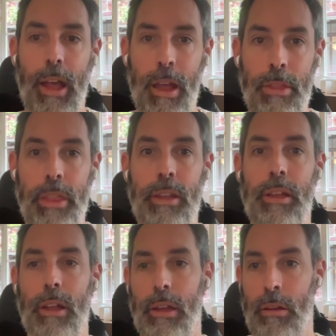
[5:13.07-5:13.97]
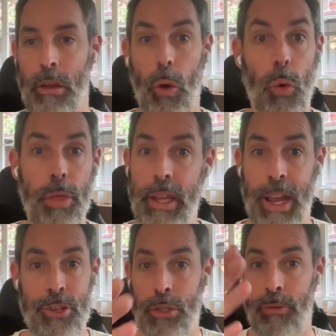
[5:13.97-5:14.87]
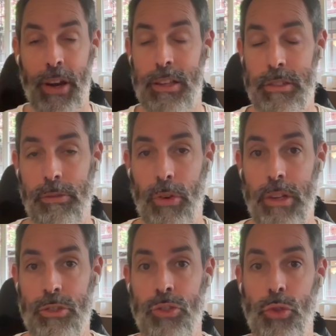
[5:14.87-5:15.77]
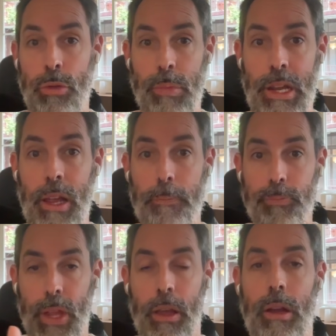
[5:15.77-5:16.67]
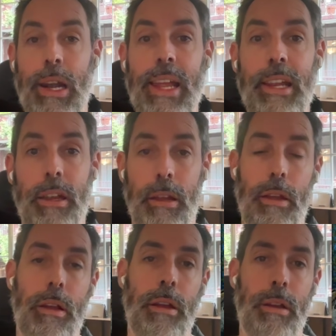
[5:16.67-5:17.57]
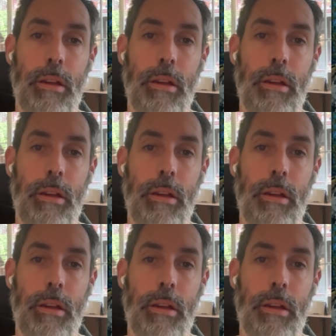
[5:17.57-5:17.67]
And all the agents, for instance, could be linked